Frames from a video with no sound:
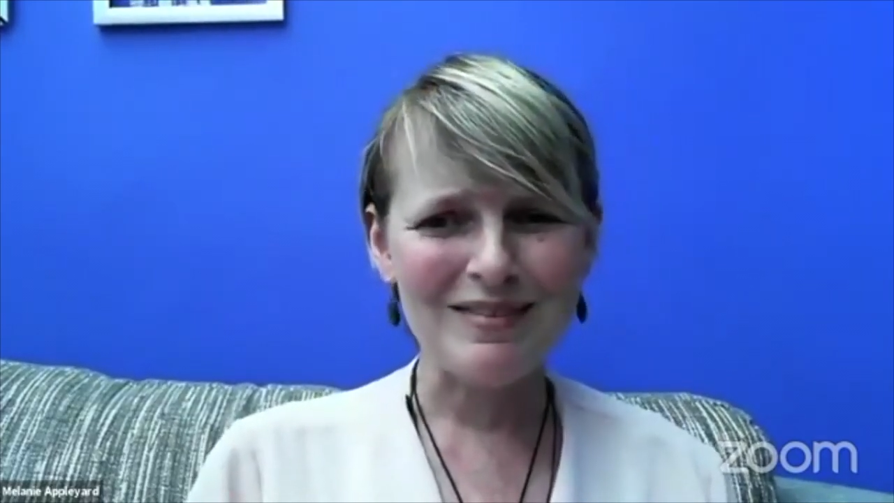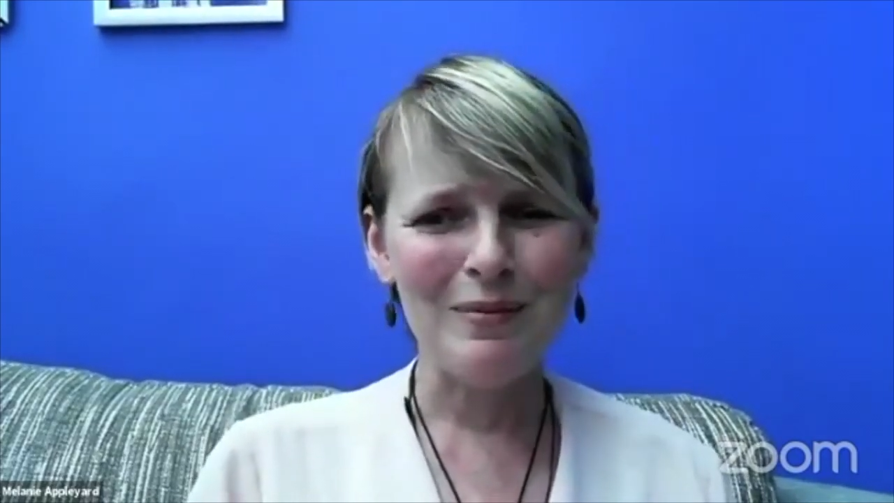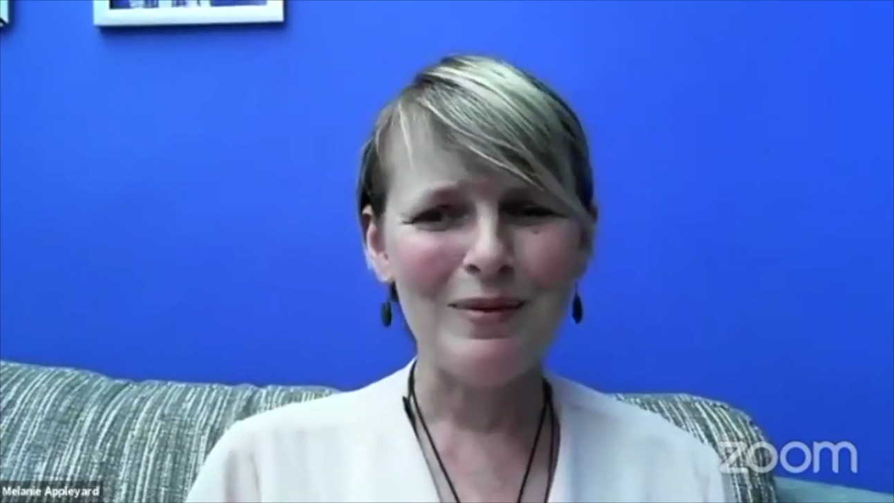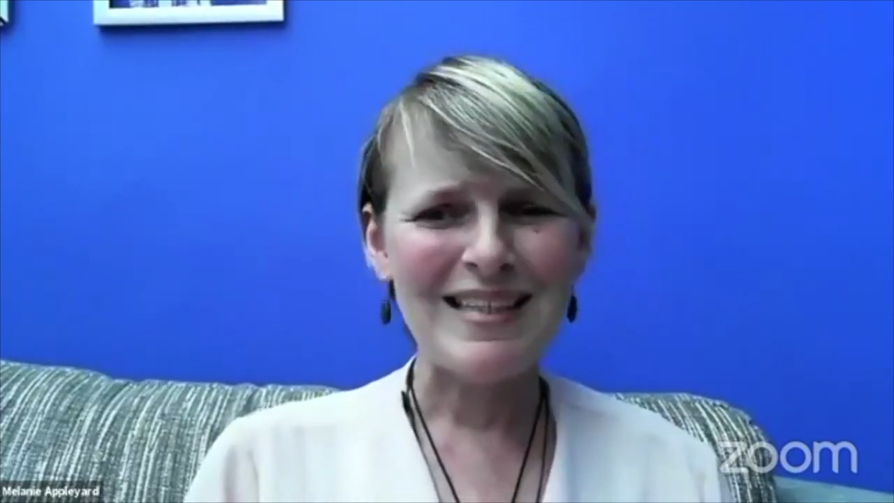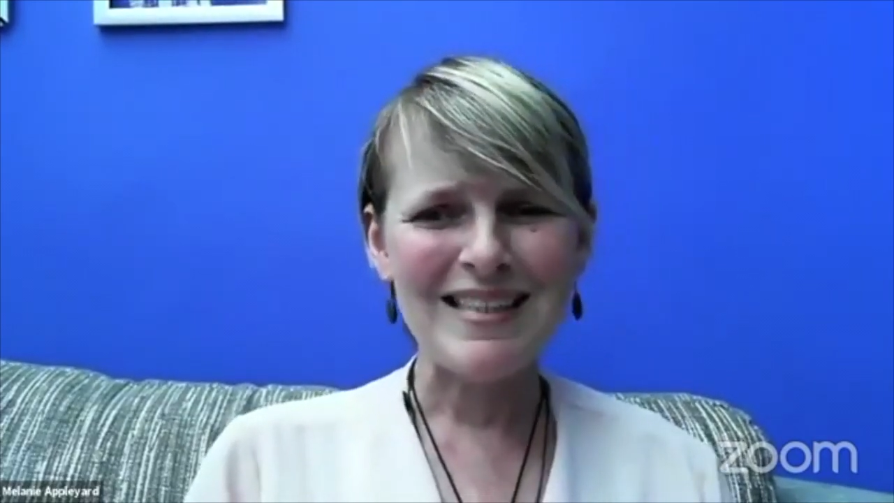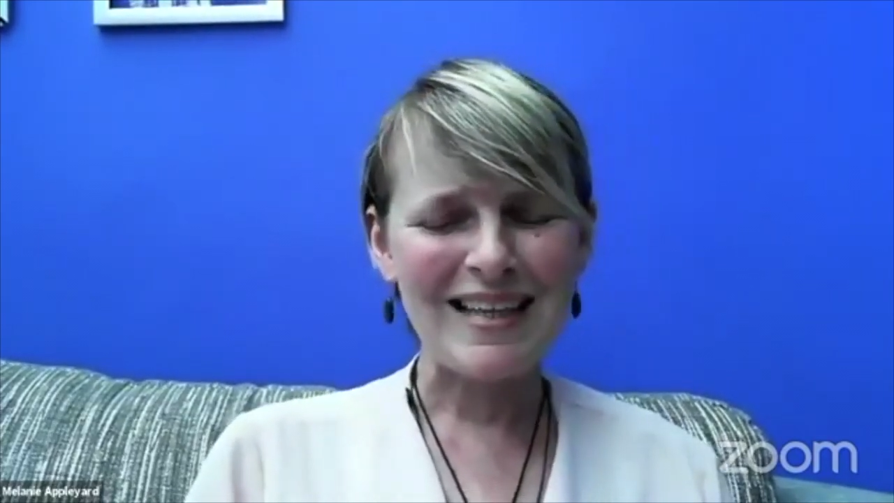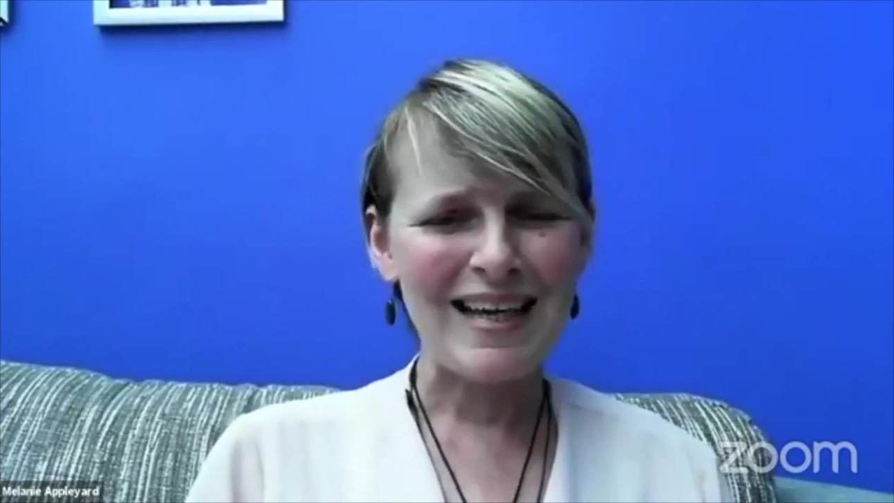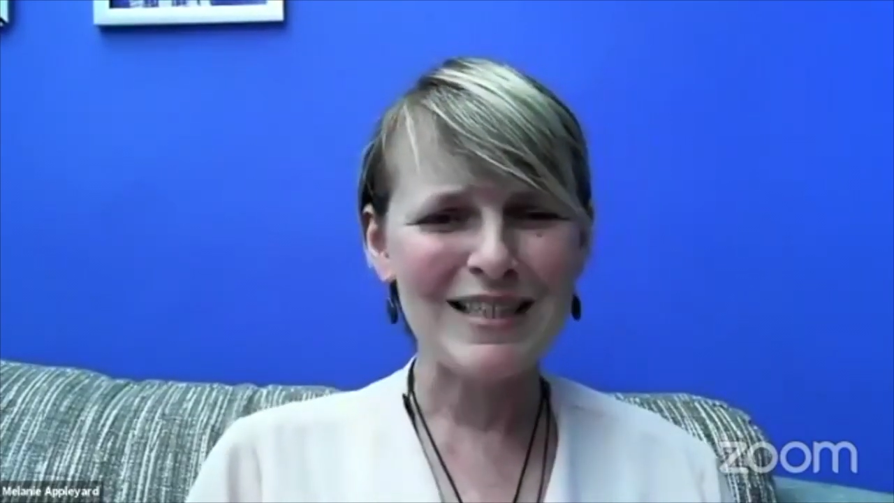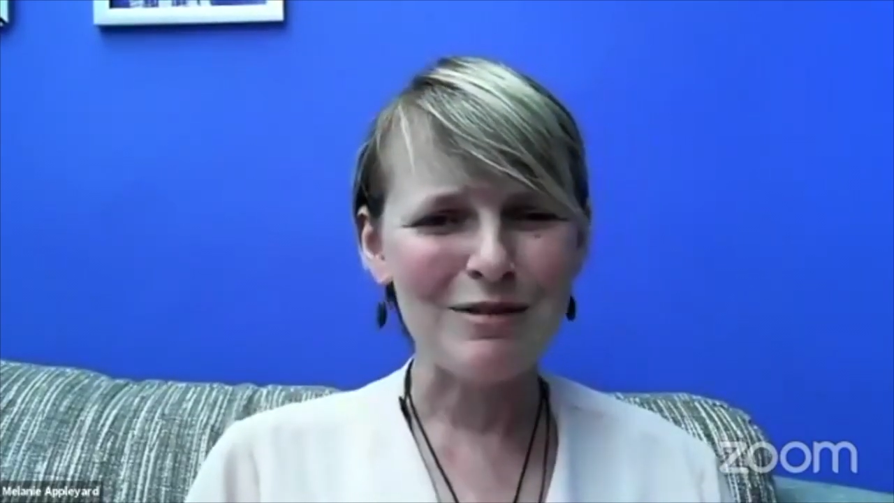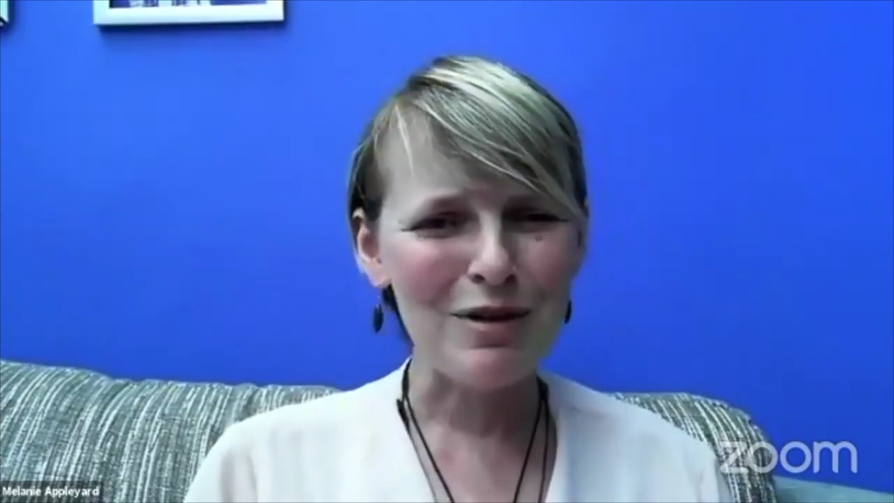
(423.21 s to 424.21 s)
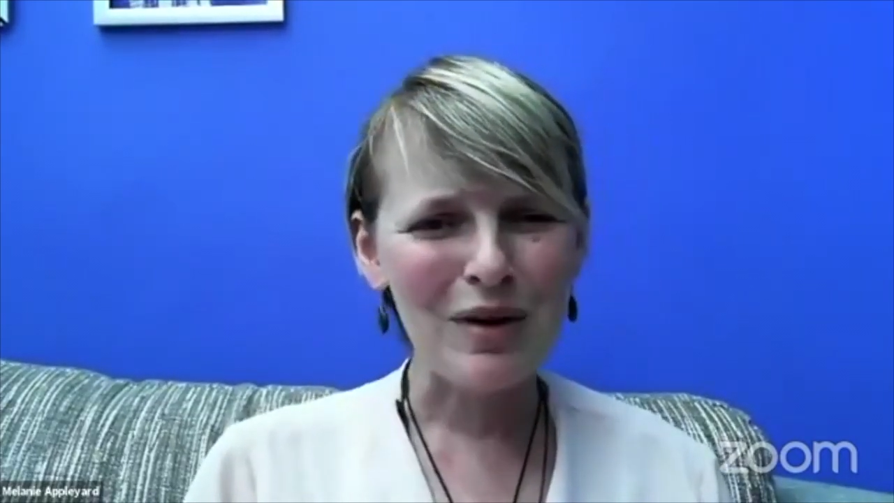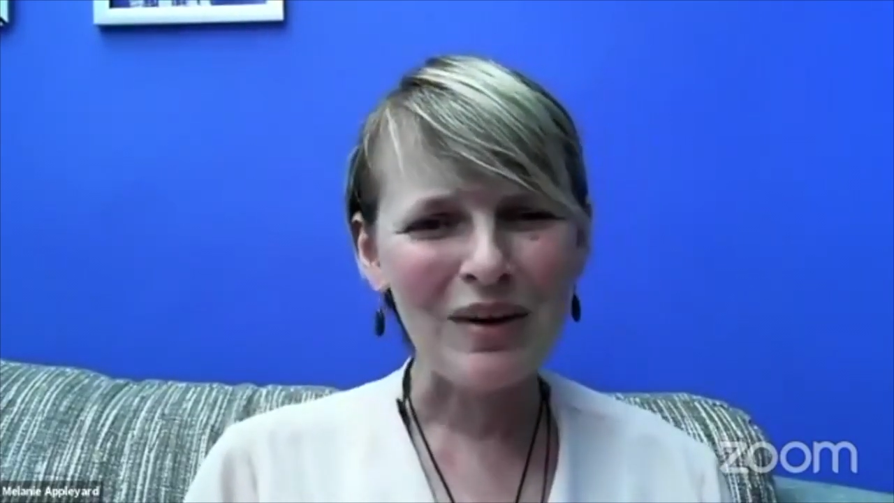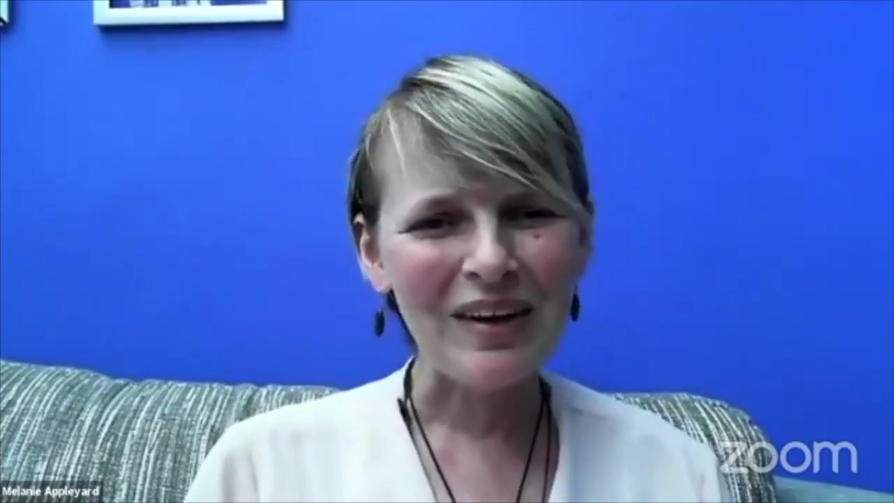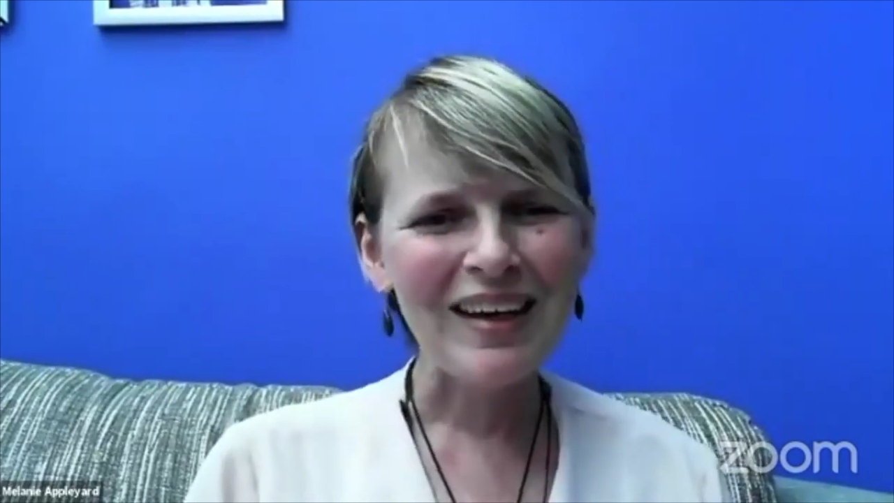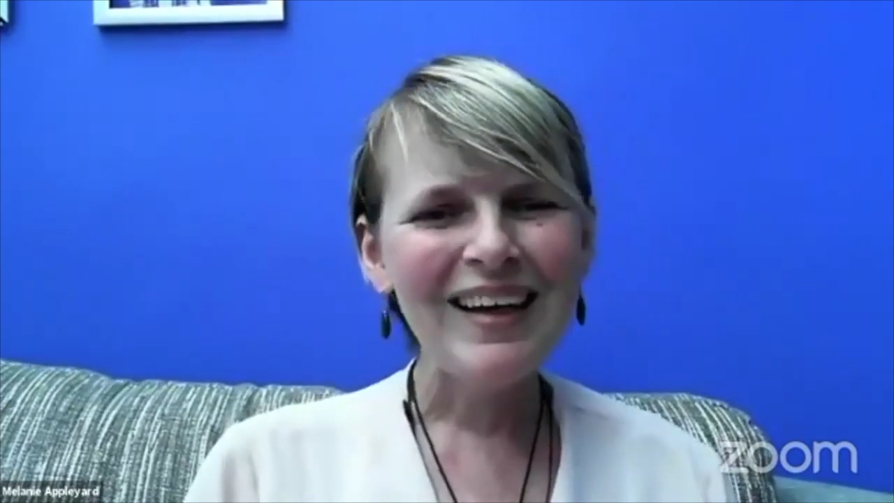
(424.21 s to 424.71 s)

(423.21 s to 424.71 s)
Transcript: ways to get it wrong.